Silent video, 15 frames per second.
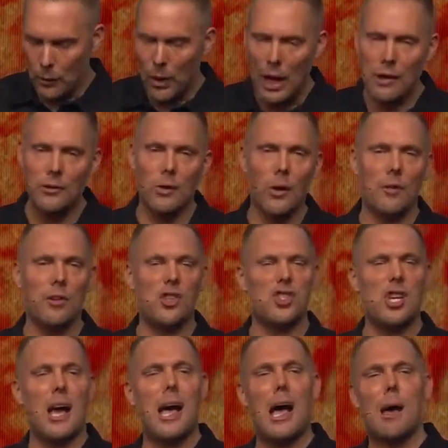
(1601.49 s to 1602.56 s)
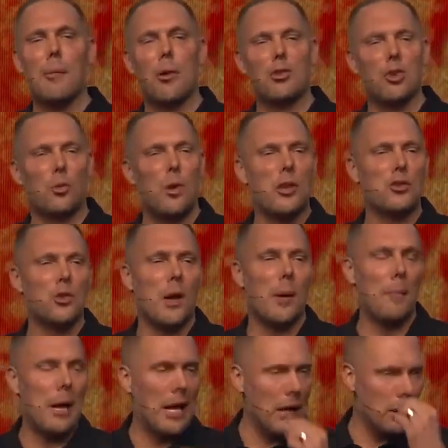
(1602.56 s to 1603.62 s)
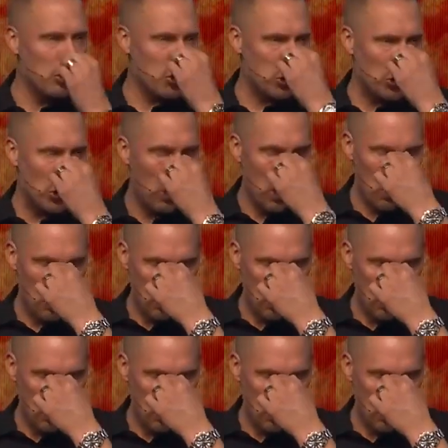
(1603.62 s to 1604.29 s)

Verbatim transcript: well, I still have a job. I was a restaurant manager.